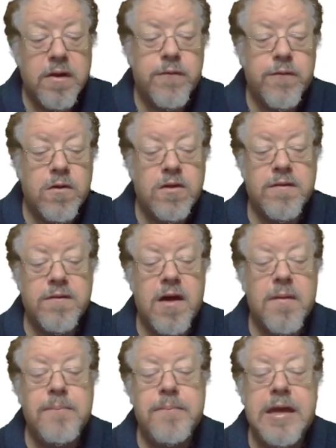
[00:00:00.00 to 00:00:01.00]
First of
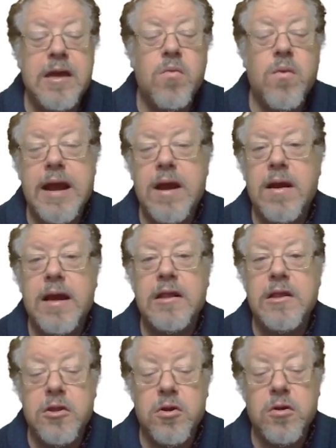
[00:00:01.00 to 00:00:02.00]
all, be aware
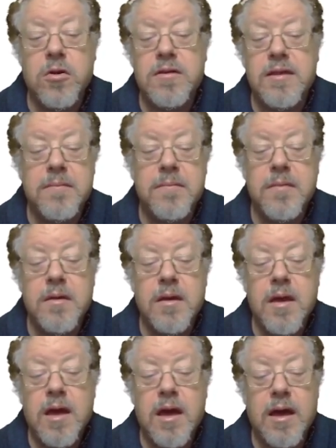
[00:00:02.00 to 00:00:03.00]
and learn
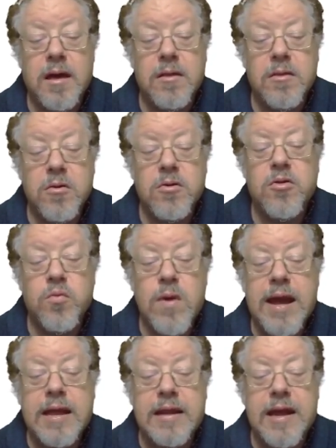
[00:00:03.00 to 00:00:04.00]
to
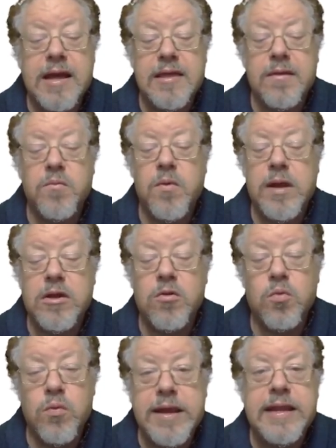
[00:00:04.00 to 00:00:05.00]
recognize them when you're
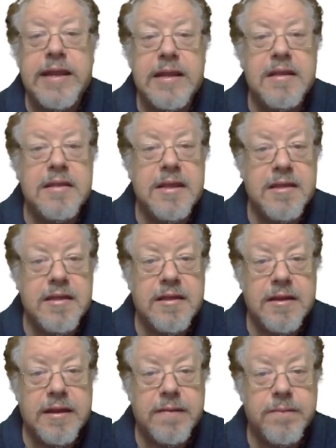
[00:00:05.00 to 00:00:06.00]
reading and
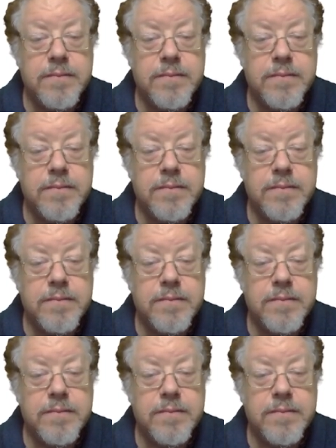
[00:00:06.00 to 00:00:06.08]
listening.